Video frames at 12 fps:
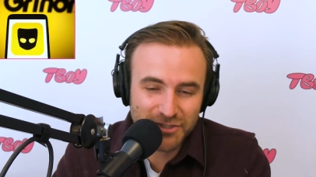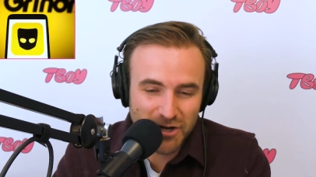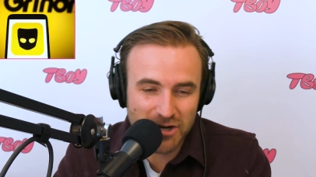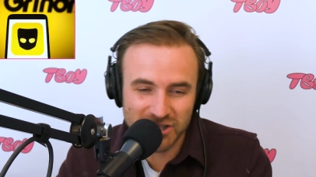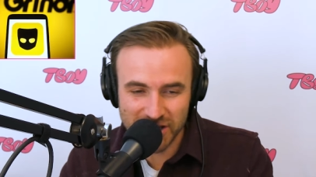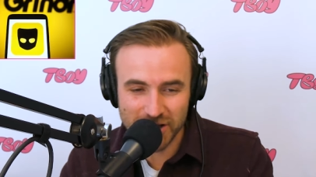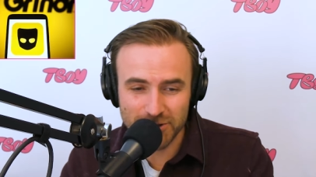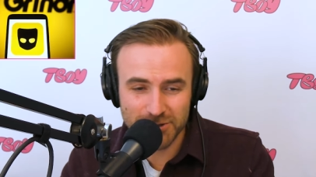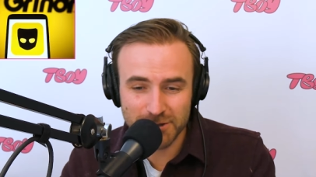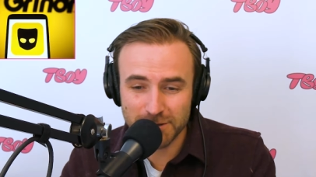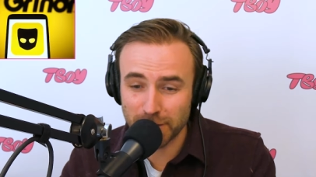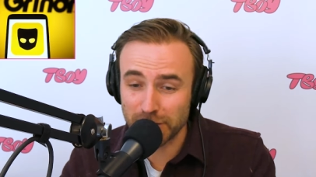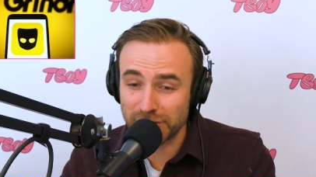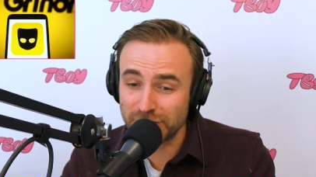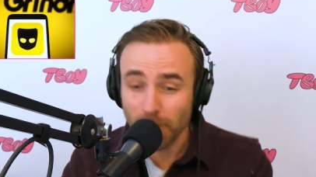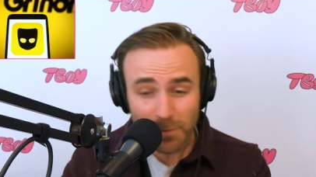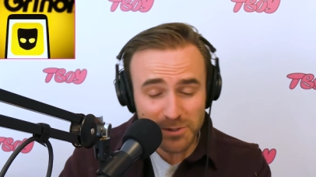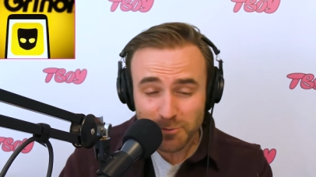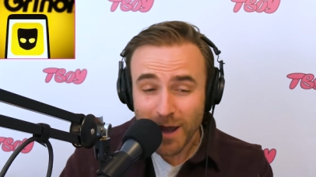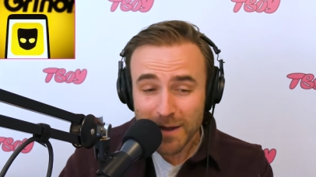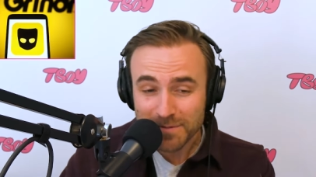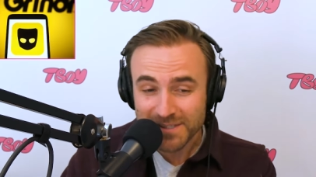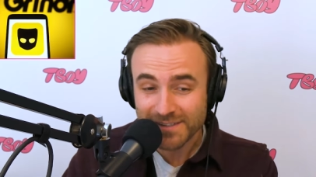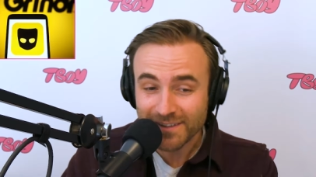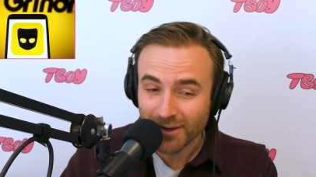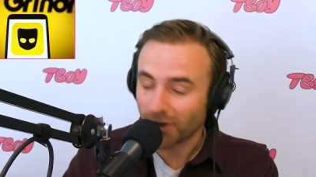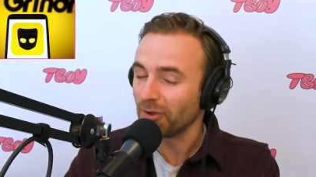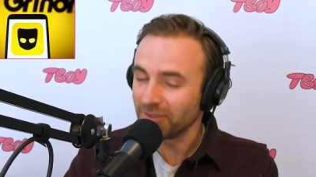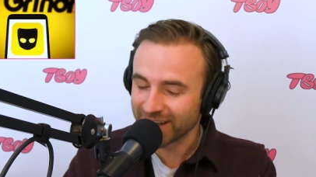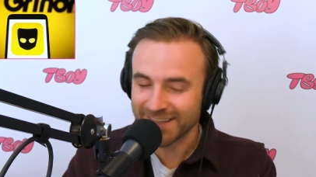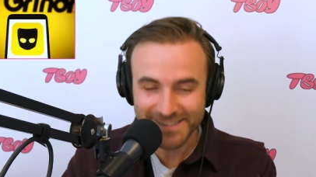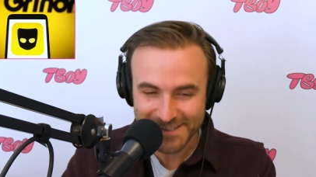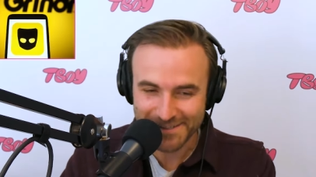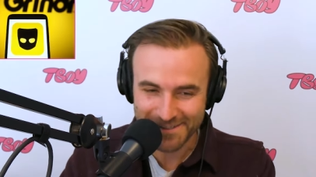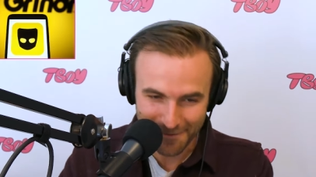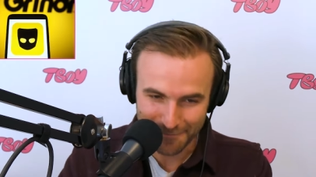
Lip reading: charging users for super swipes only gets you so